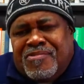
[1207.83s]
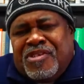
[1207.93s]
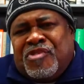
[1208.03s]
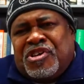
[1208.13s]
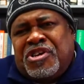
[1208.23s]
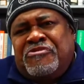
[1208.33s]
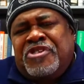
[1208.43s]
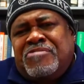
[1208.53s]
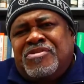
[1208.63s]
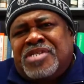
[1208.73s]
when, when Cliff
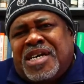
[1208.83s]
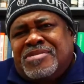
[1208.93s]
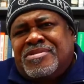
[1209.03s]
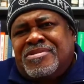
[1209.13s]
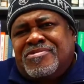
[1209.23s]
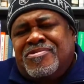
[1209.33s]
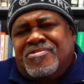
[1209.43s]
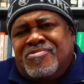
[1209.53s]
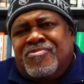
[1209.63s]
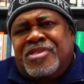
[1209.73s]
and them was out,
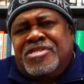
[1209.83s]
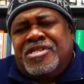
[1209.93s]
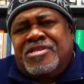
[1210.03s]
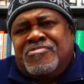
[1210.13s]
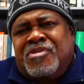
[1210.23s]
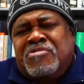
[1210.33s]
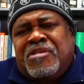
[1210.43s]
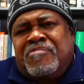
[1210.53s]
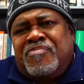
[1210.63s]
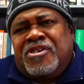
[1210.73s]
when he did the one with
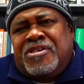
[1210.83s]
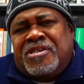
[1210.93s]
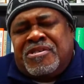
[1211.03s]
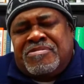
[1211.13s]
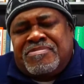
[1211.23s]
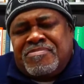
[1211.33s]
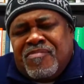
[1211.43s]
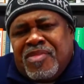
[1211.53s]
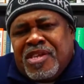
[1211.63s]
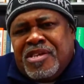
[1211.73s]
the, the um,
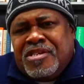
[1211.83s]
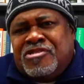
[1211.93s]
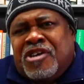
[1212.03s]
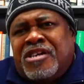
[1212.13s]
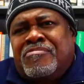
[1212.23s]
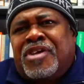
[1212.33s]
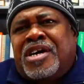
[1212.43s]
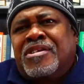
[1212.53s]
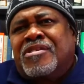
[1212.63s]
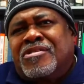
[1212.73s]
Charlie
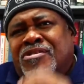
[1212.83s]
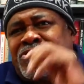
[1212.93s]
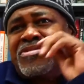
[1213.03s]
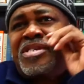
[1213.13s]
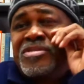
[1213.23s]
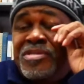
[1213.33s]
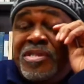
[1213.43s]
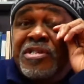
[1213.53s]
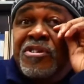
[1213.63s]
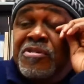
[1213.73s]
Brown and all those. I used to
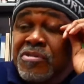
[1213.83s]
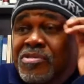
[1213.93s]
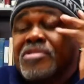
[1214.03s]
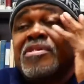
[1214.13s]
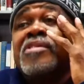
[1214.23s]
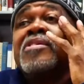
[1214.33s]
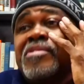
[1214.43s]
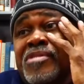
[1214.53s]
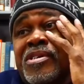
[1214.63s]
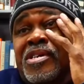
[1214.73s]
see those.
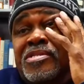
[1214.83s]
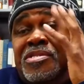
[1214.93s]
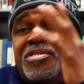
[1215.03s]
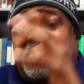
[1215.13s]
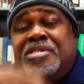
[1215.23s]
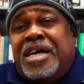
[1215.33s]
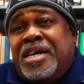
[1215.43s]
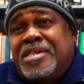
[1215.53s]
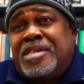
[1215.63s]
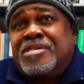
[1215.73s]
Yeah, yeah. yeah, I used to see
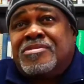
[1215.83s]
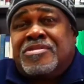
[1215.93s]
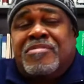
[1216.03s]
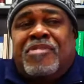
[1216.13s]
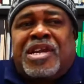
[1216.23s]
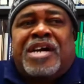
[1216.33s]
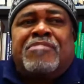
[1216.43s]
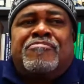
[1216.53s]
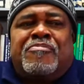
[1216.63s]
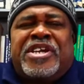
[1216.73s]
that. I used to see a lot
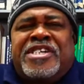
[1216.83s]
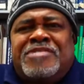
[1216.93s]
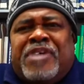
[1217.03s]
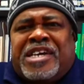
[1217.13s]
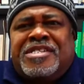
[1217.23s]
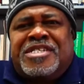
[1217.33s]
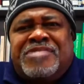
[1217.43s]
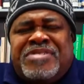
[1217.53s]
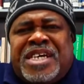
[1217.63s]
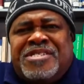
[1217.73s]
of Blades back in the
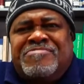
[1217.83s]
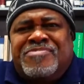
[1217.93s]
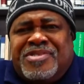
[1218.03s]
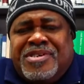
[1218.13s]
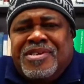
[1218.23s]
days when you had them